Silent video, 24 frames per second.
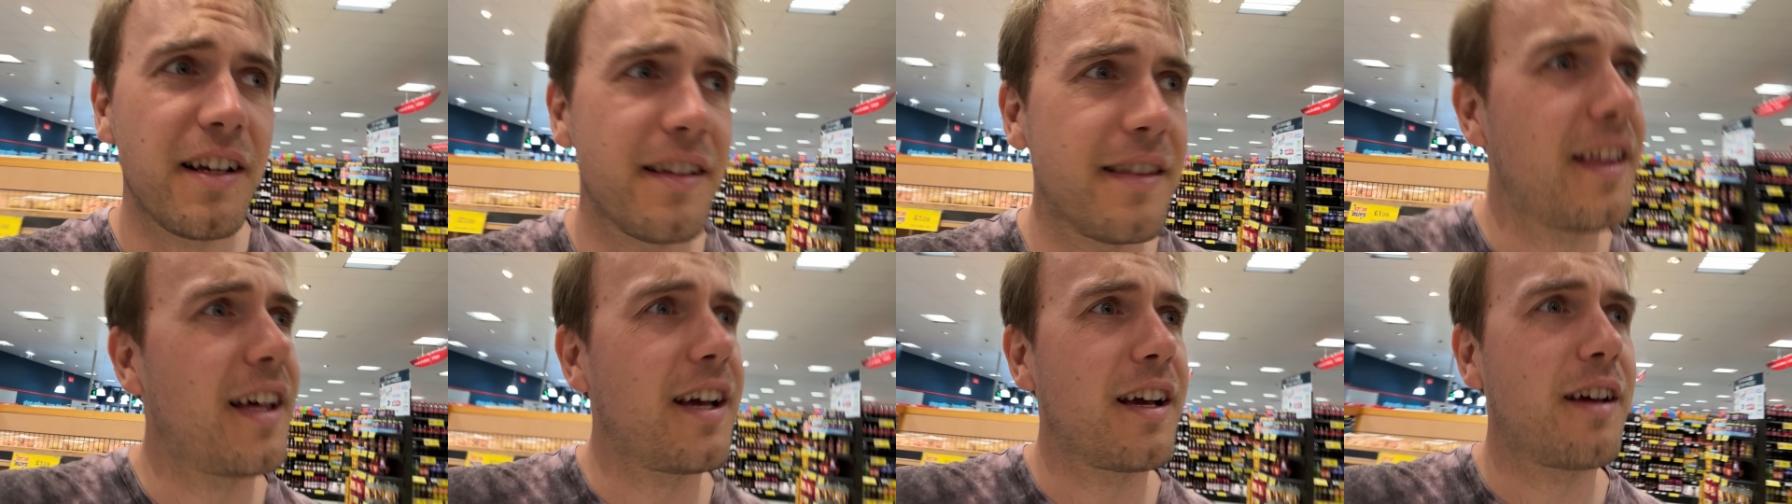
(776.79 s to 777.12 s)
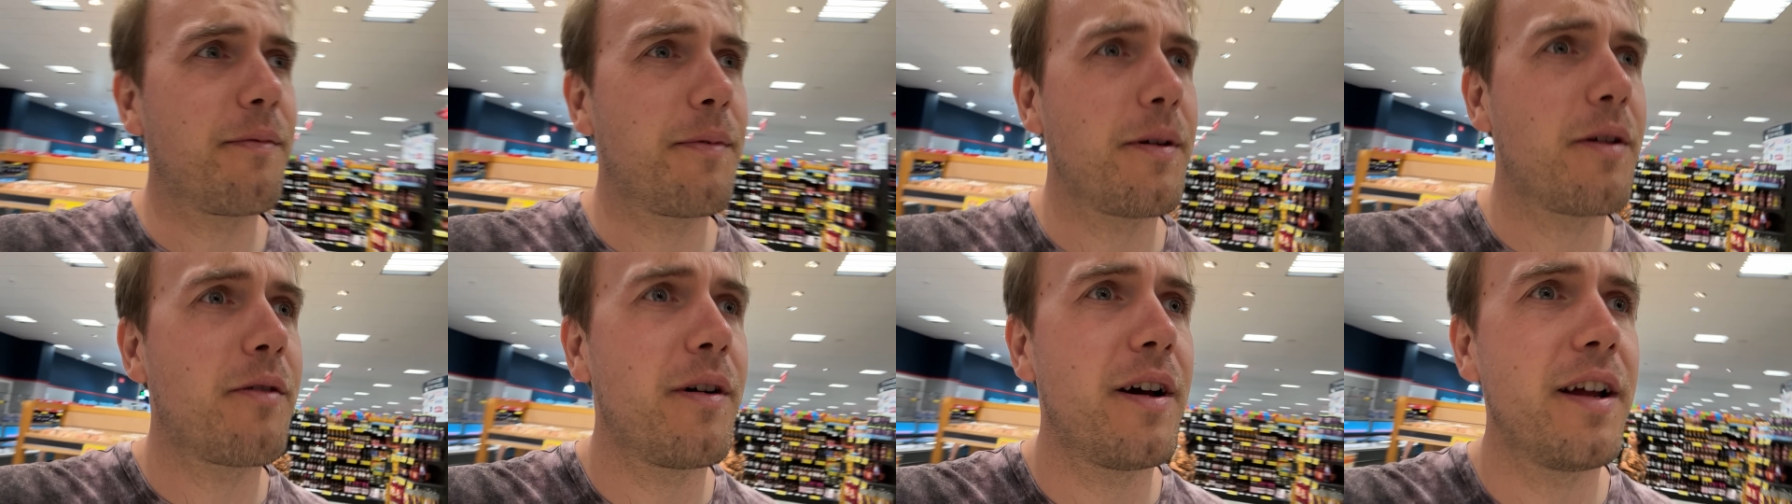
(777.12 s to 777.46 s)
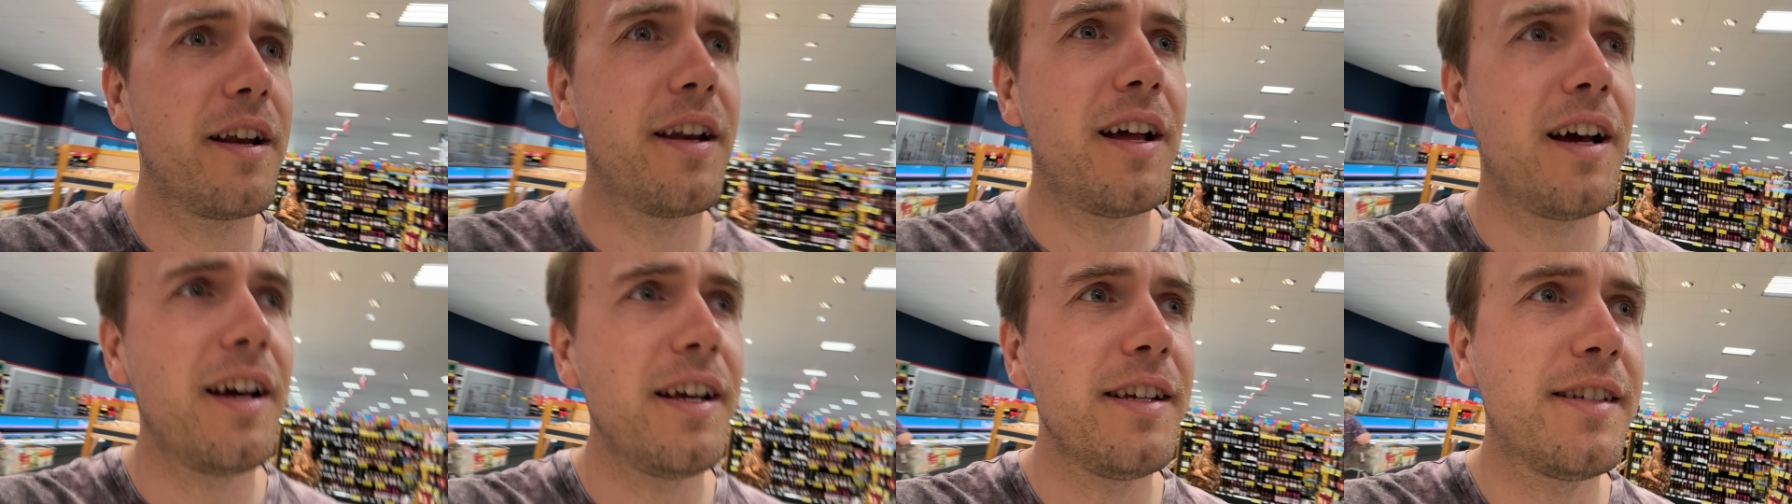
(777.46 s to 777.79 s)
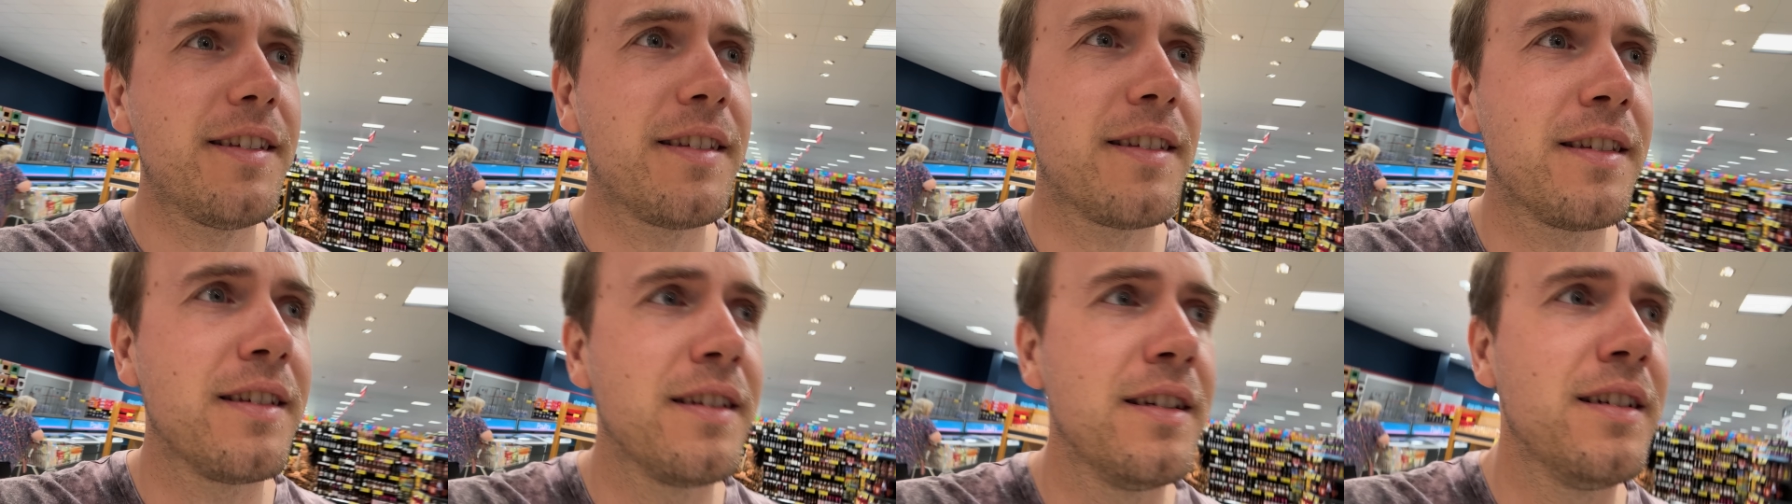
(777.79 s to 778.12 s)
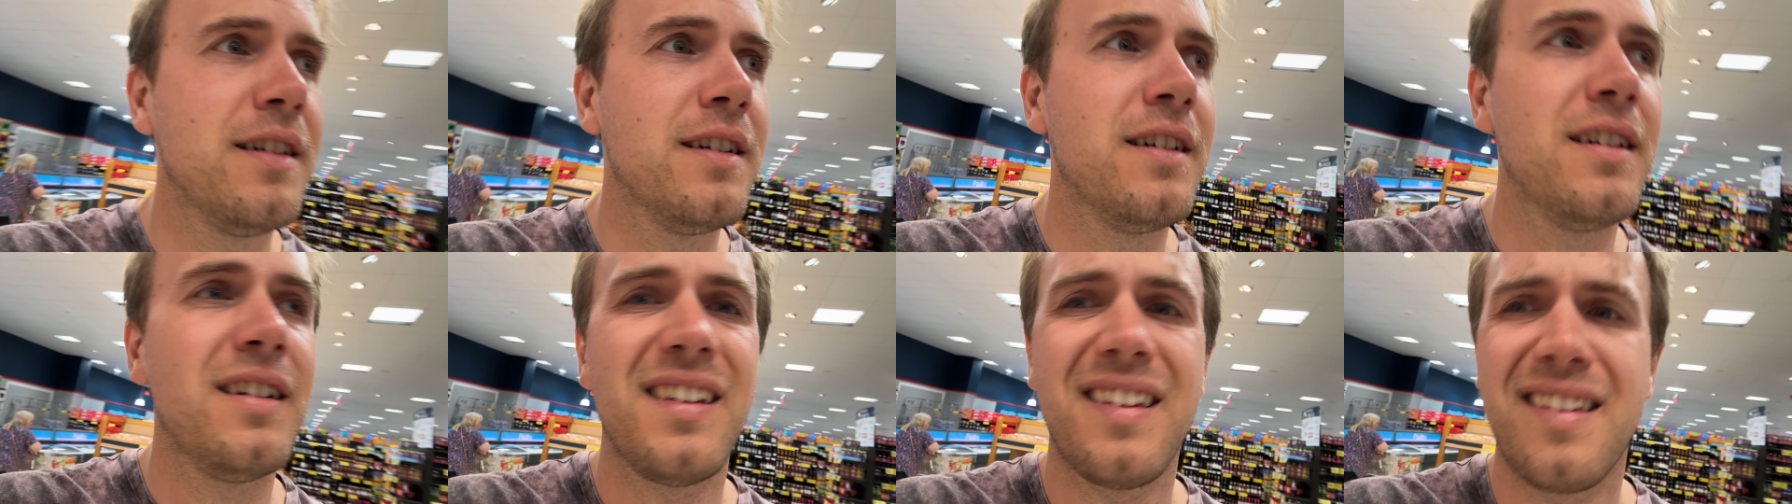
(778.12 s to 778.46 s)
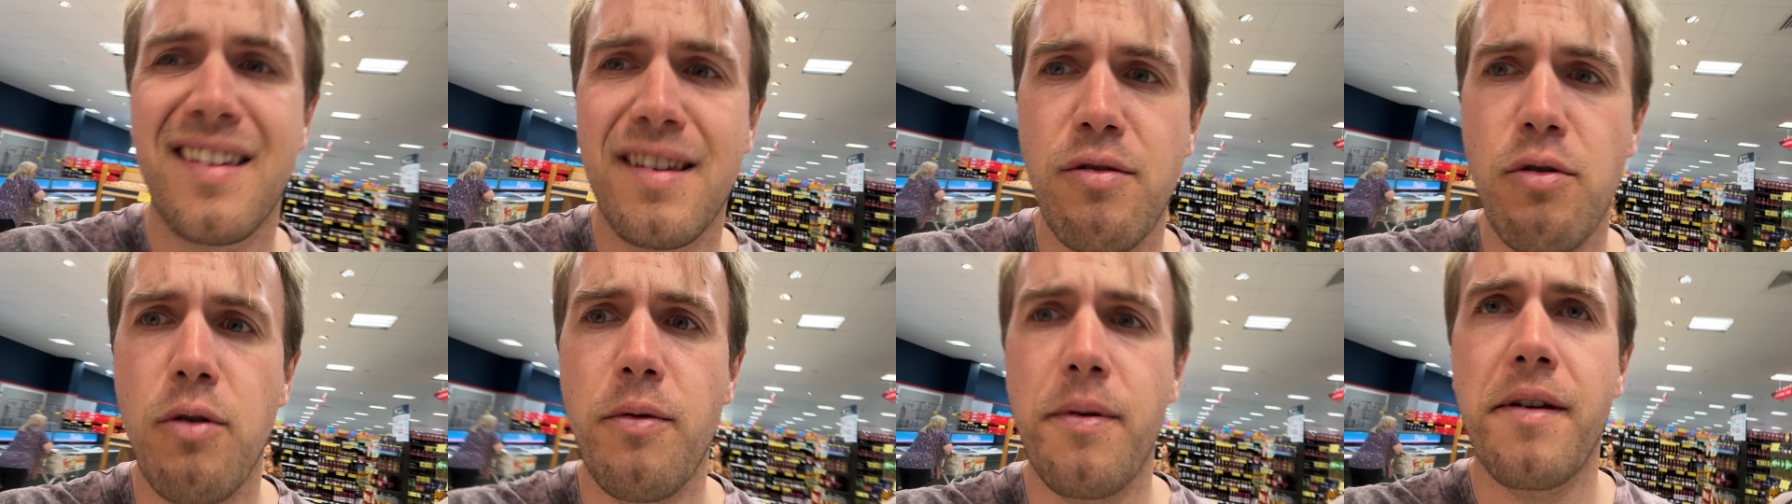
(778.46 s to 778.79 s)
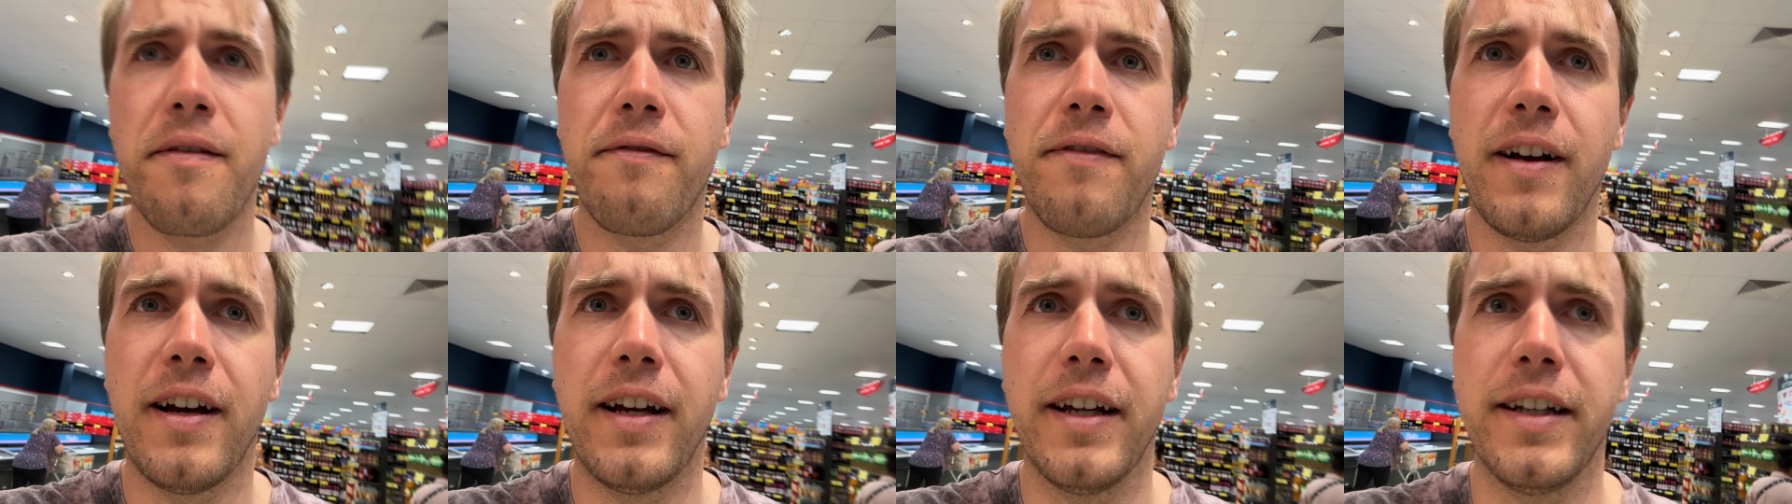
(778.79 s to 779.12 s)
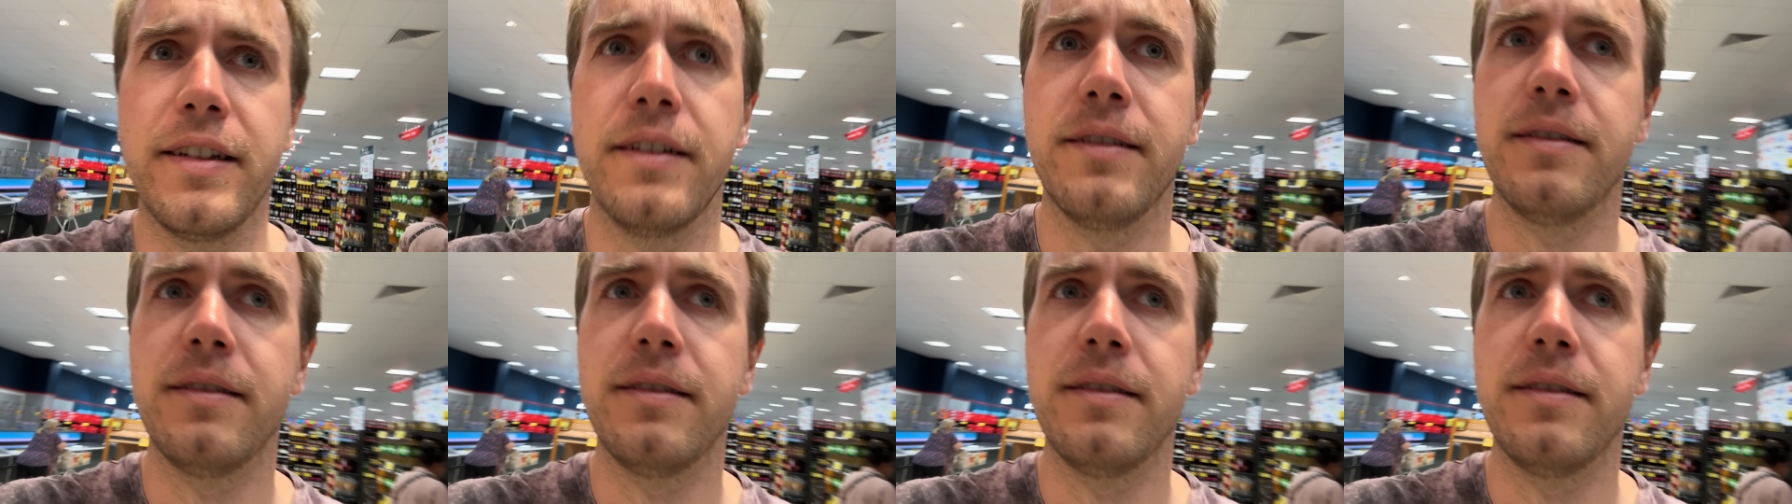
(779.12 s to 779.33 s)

That could be quite nice. Let's see what we can find.